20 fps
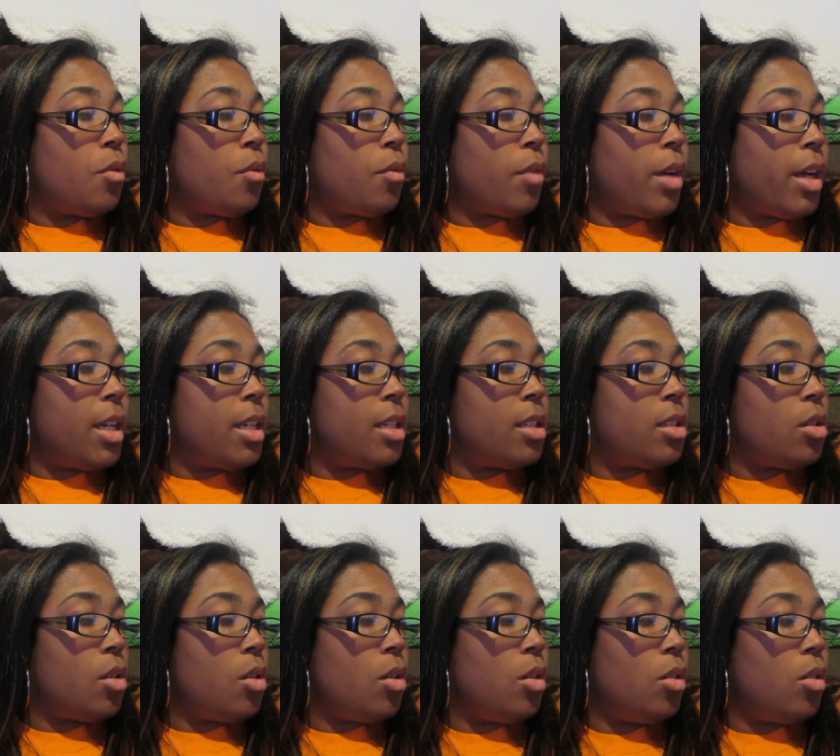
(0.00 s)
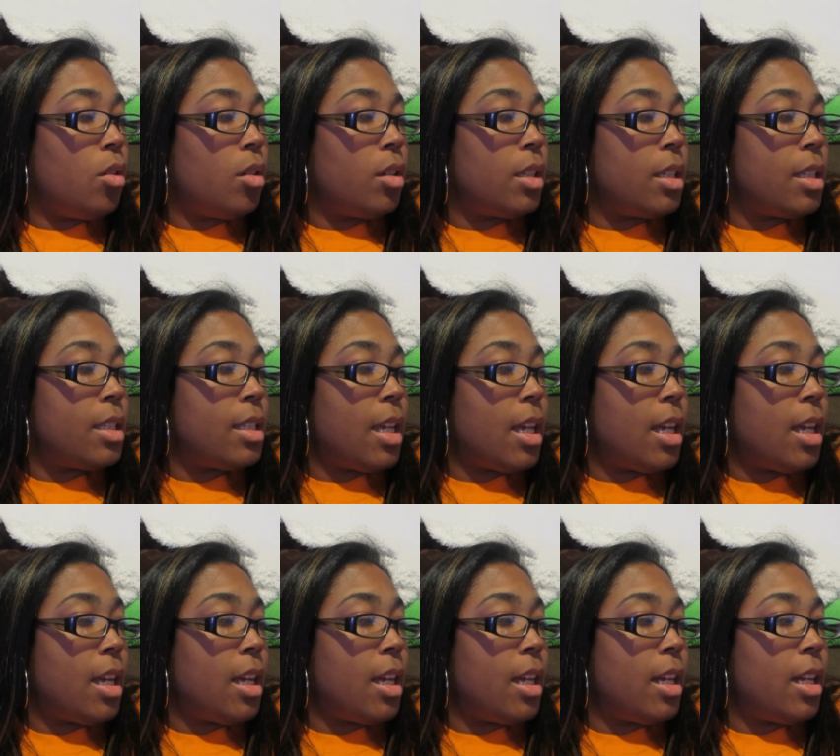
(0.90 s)
rice on the
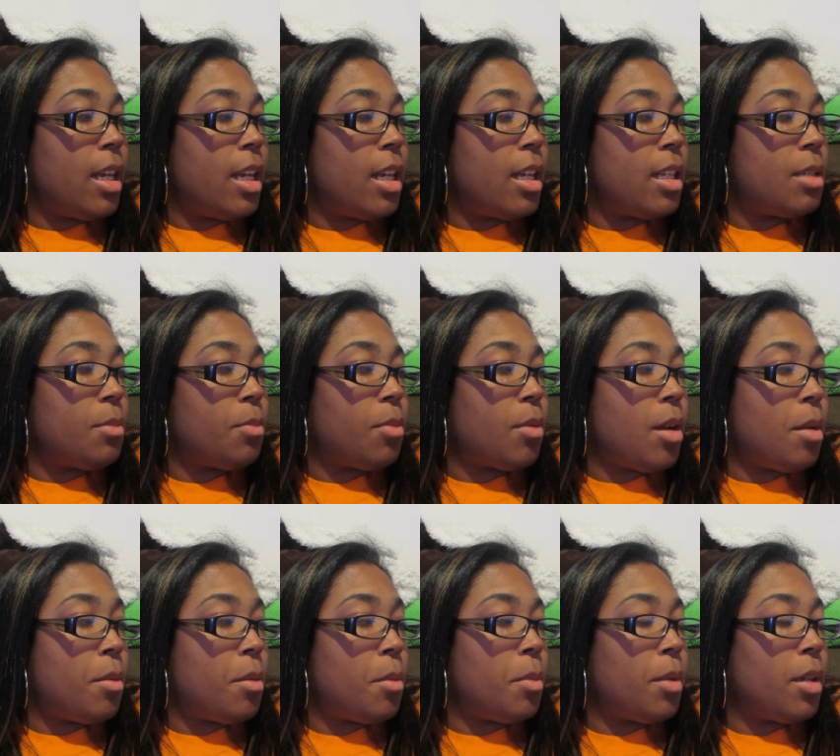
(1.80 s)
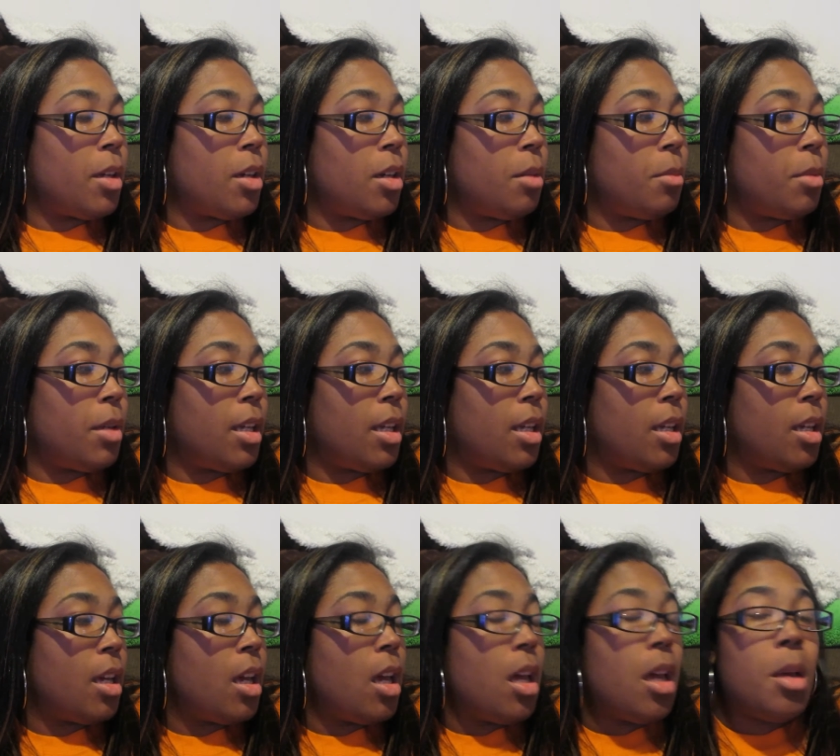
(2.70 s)
side, and it's probably gonna be
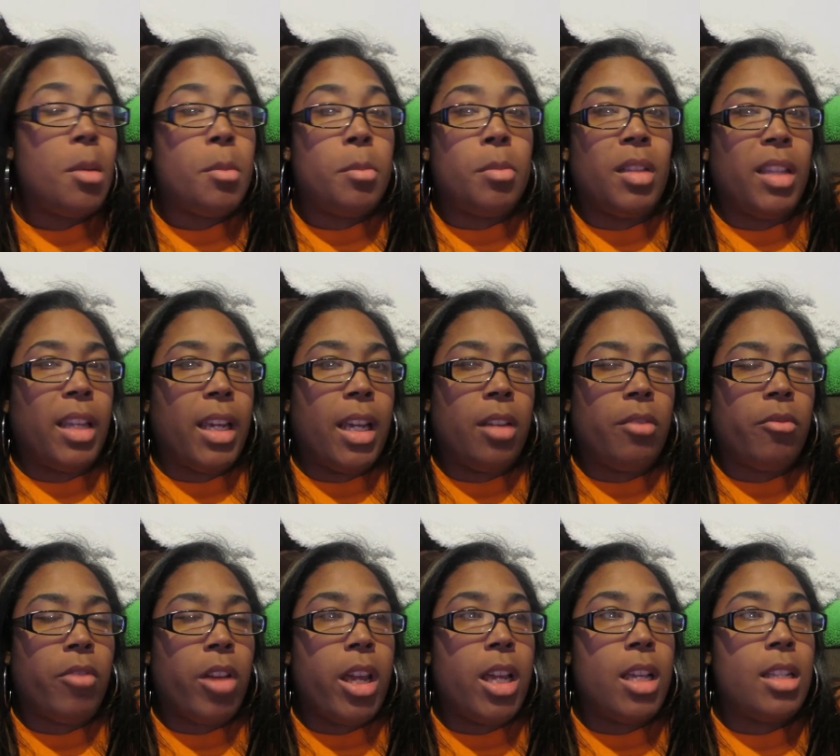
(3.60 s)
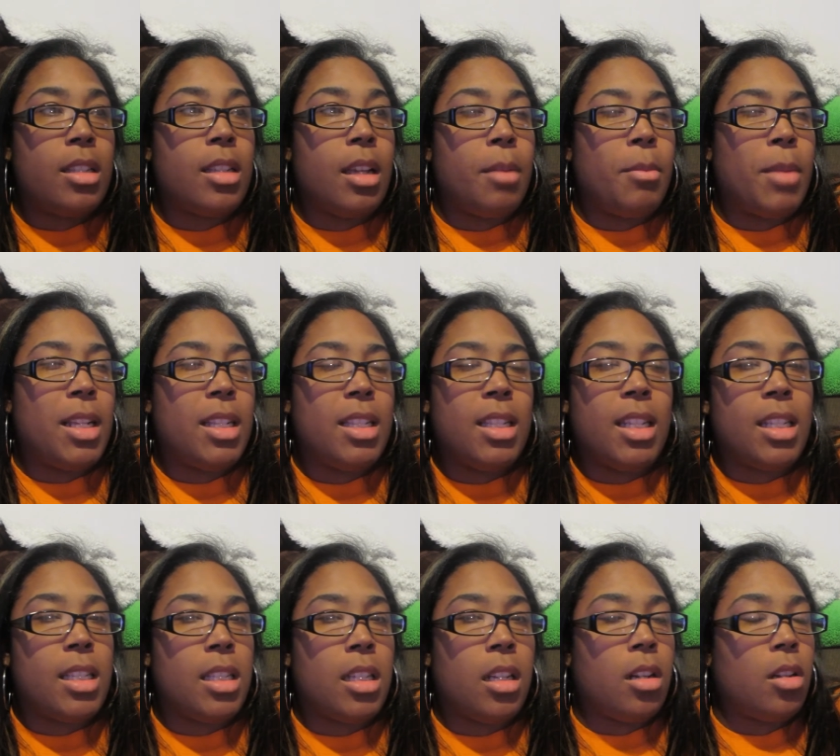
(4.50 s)
plain rice. I might
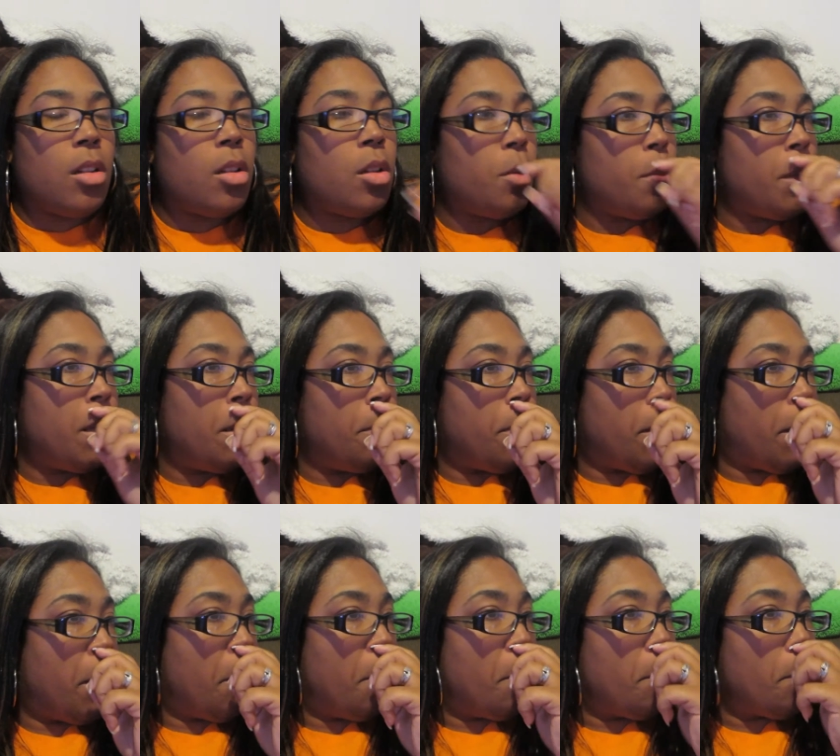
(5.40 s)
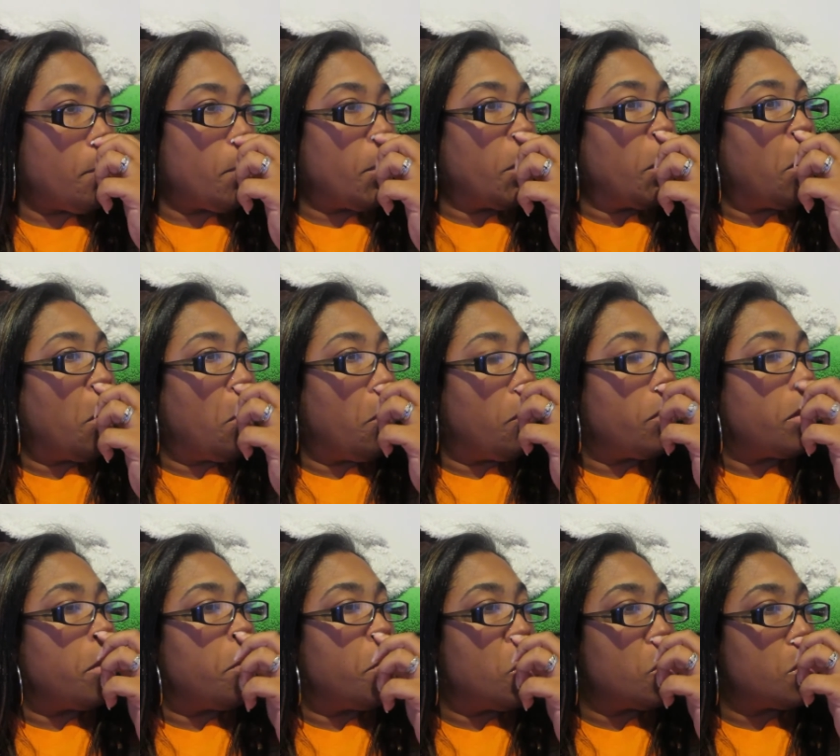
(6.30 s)
season it a little bit, but for
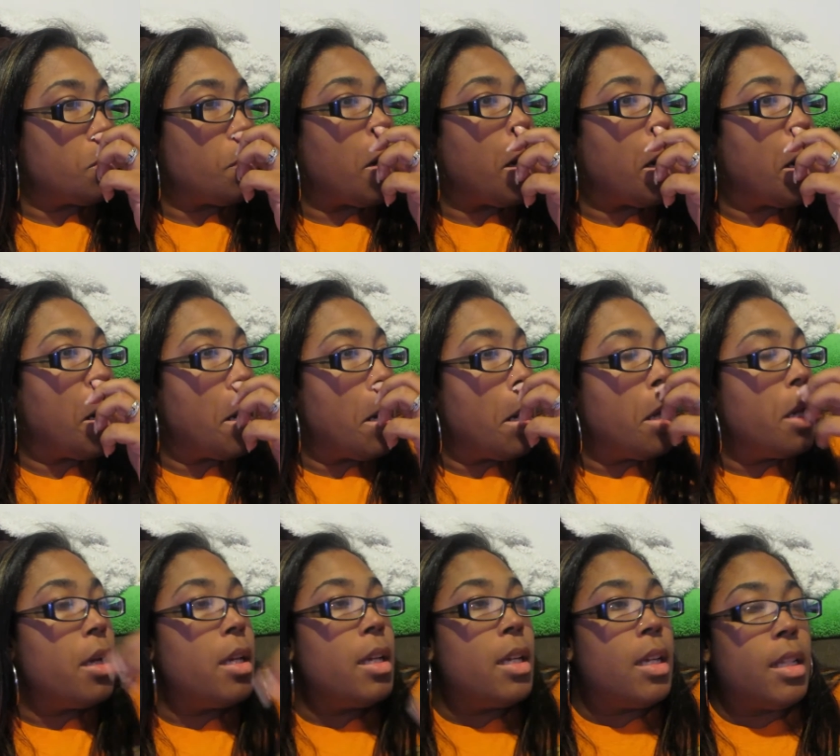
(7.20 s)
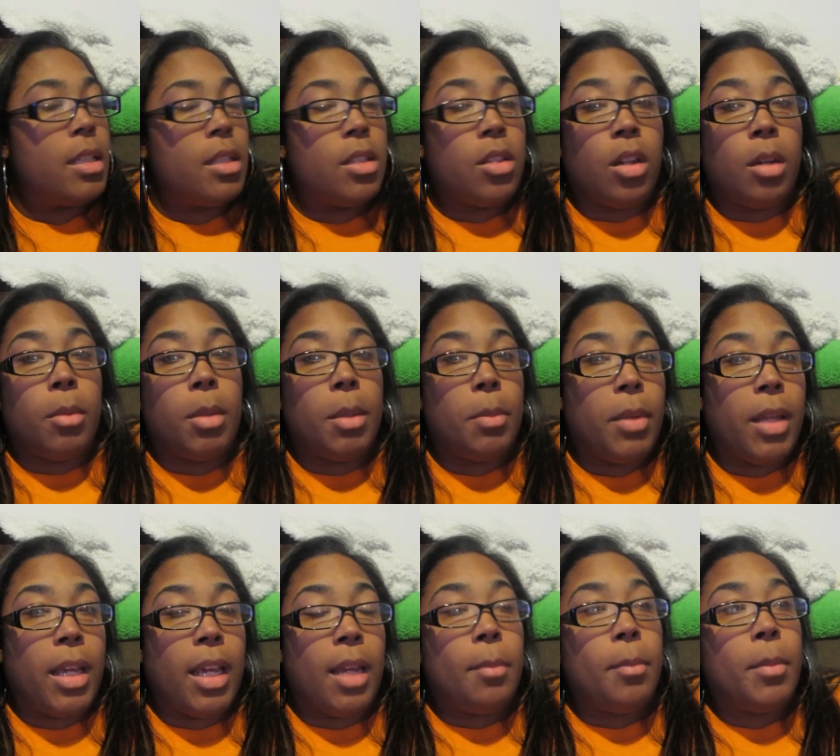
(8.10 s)
the most part it's gonna be
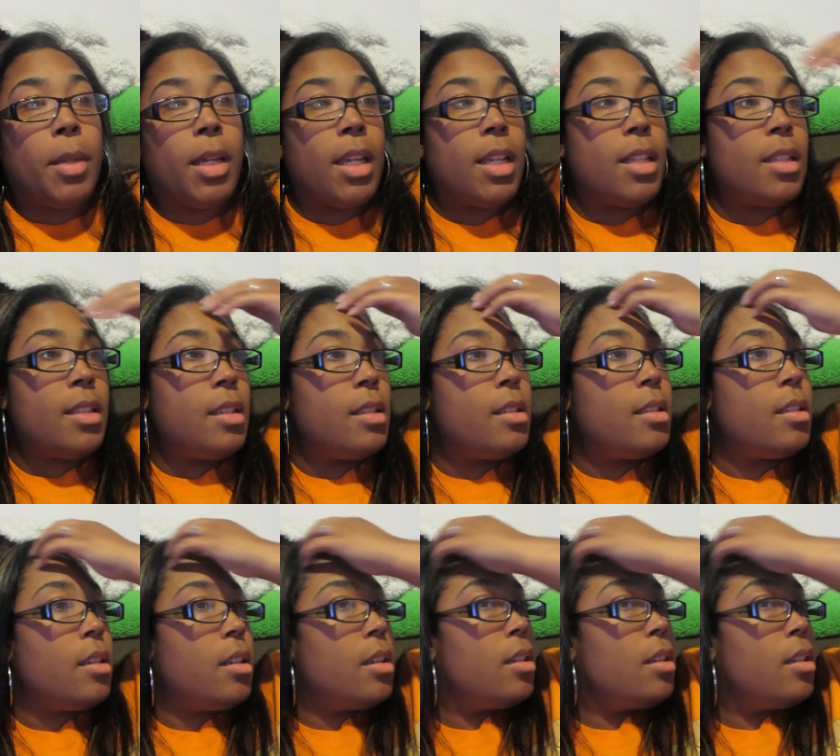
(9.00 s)
plain because